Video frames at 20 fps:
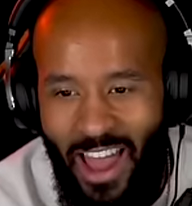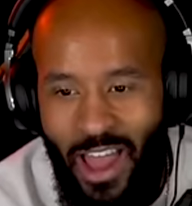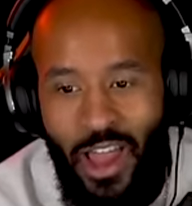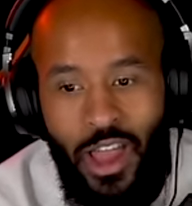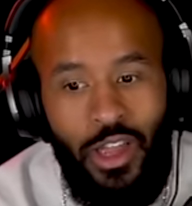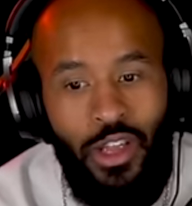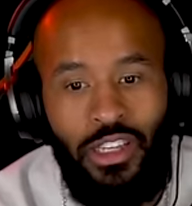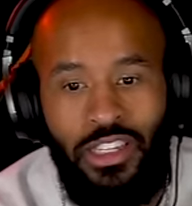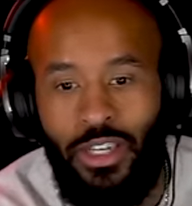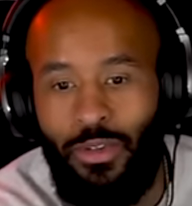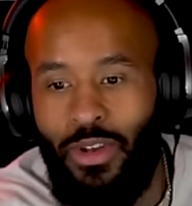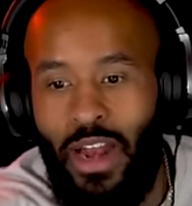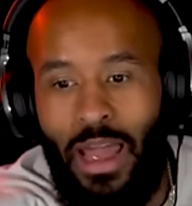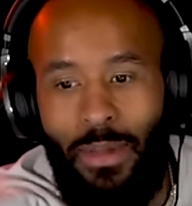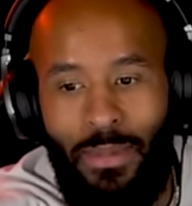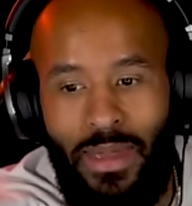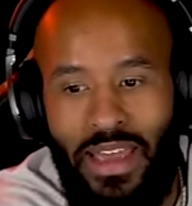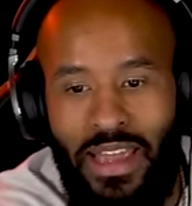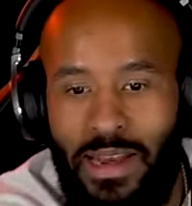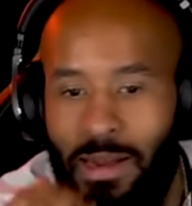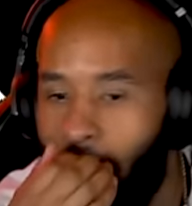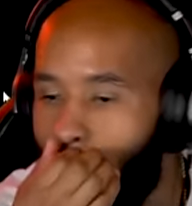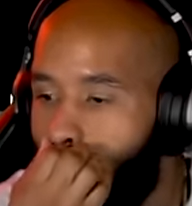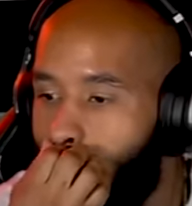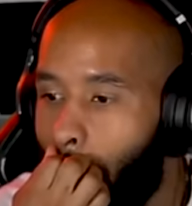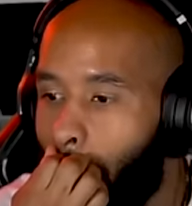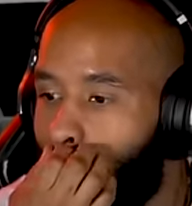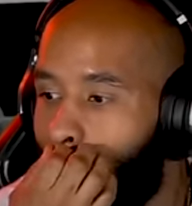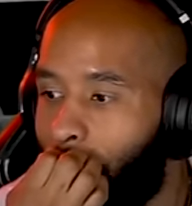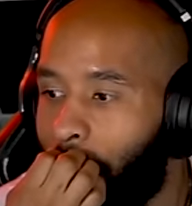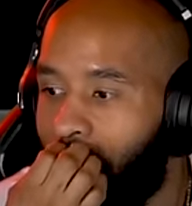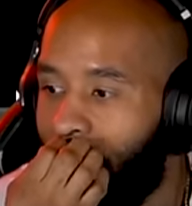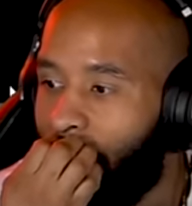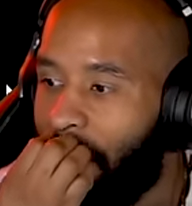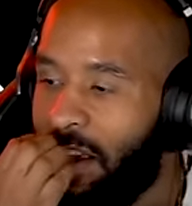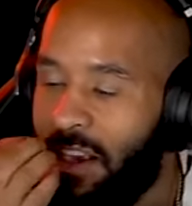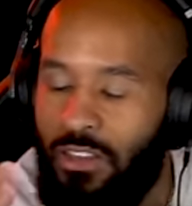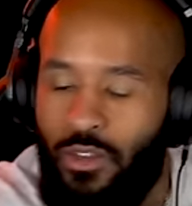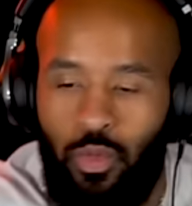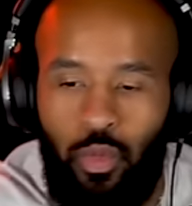You see what I mean?
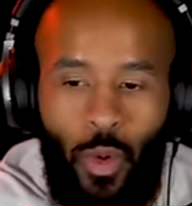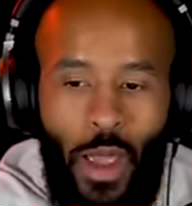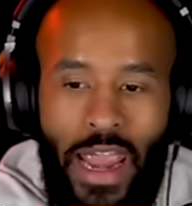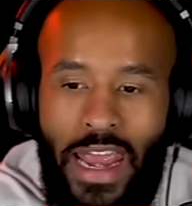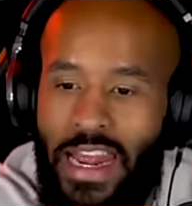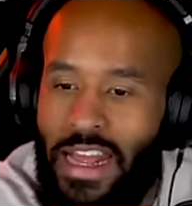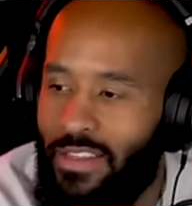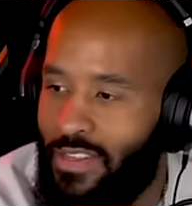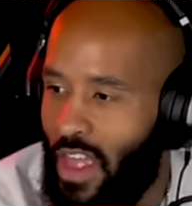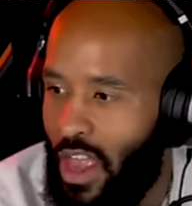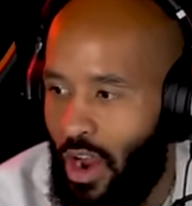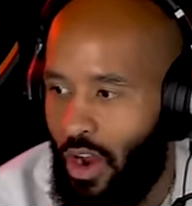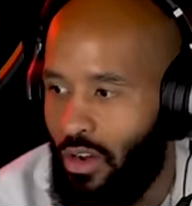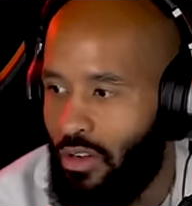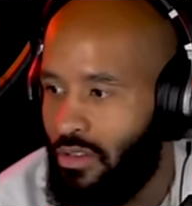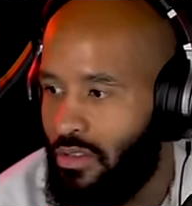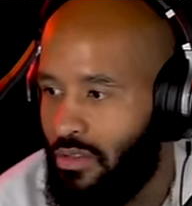He's waiting there.